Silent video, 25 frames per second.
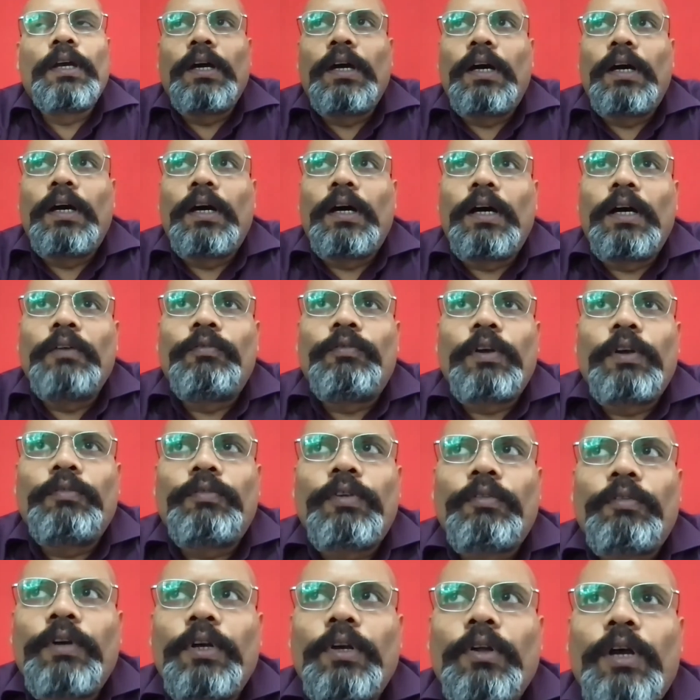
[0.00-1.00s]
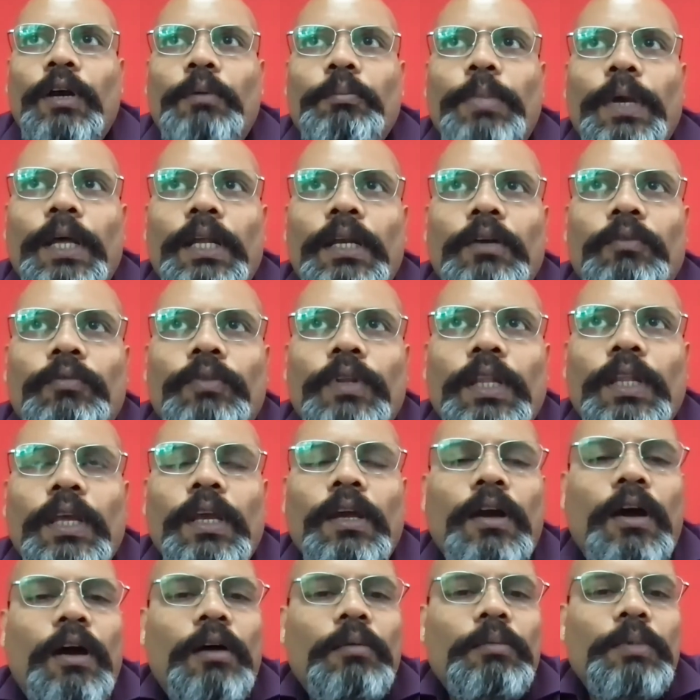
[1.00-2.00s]
if we were to compare it with
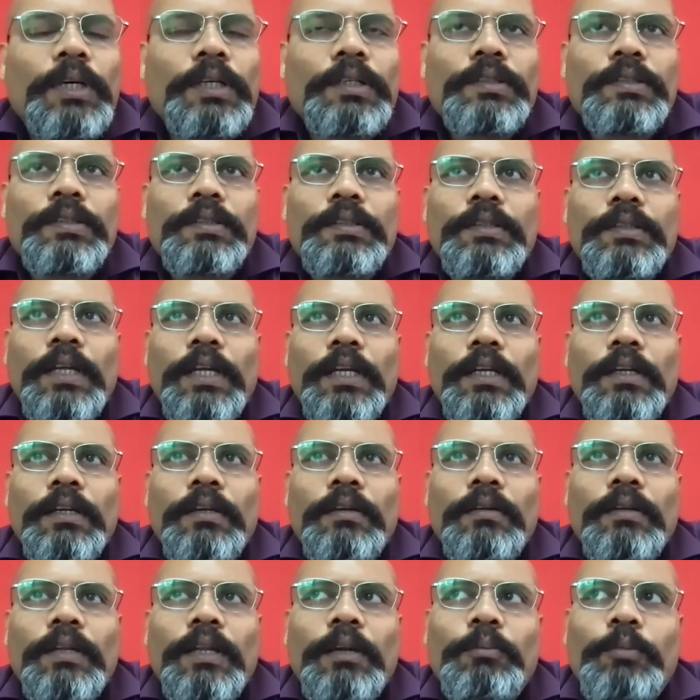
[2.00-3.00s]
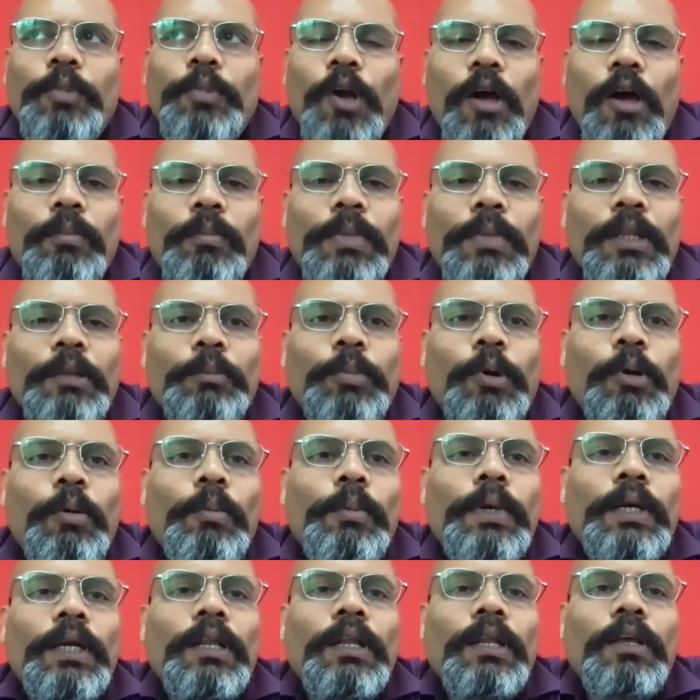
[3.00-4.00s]
e-commerce, then probably the
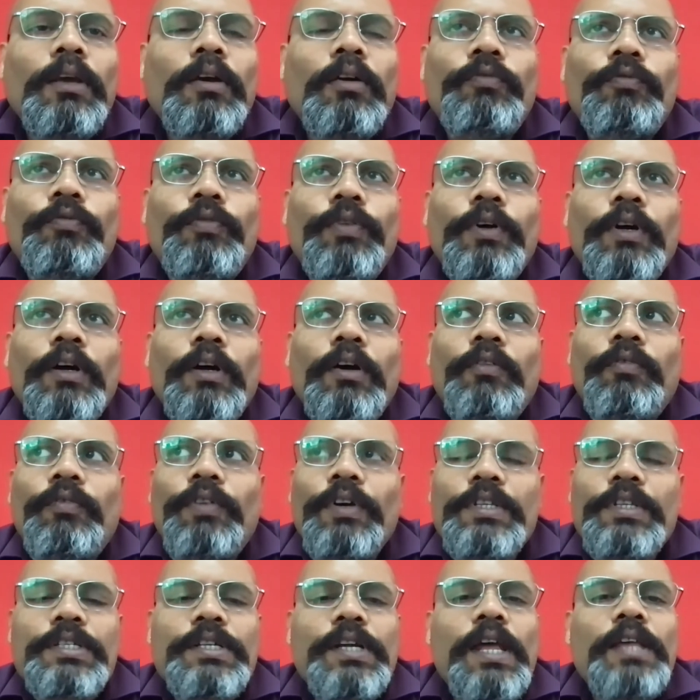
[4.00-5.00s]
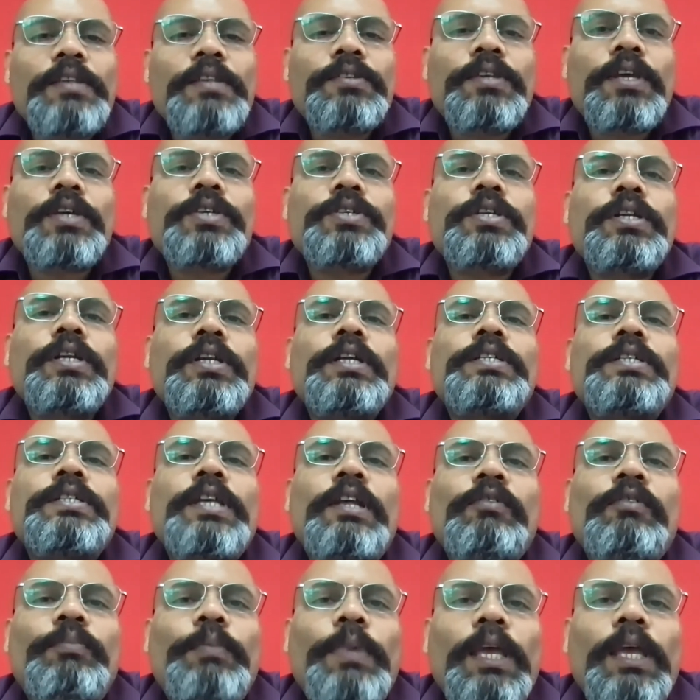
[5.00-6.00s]
probability of first transaction
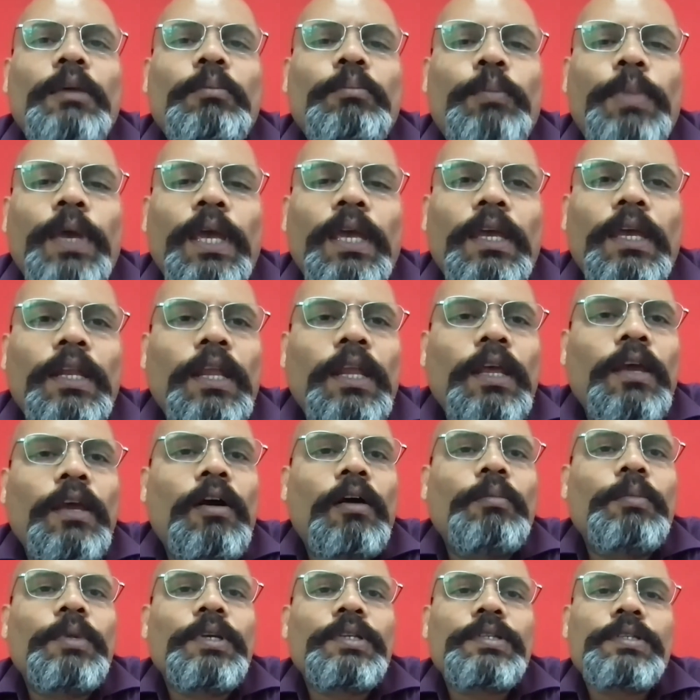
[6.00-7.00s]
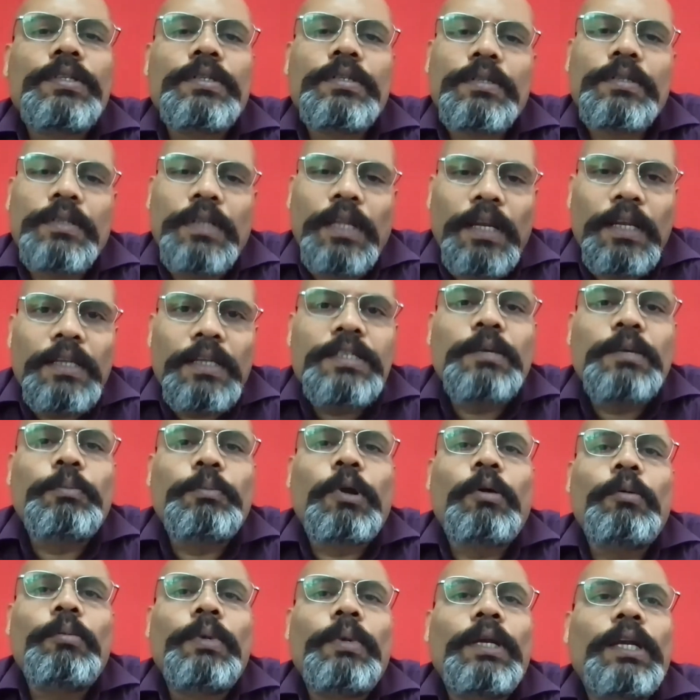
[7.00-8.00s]
itself being big in e-commerce, there is a
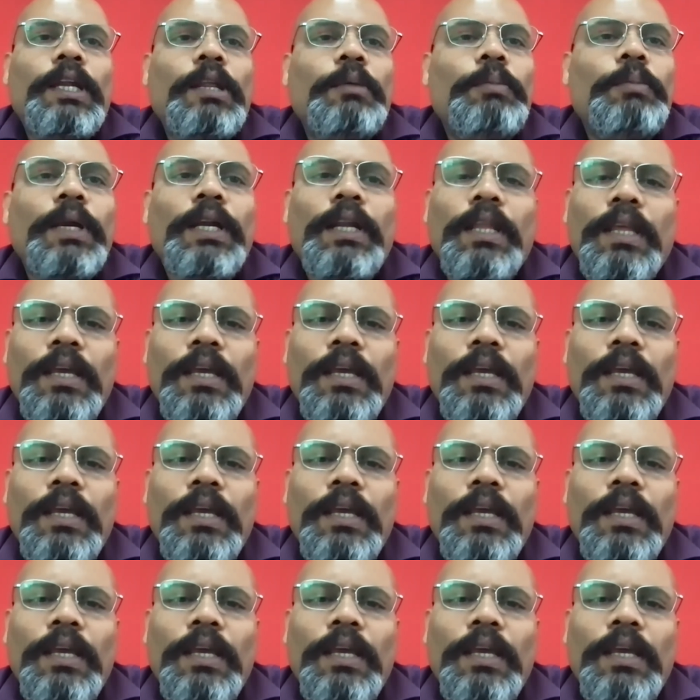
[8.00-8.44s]
probability. But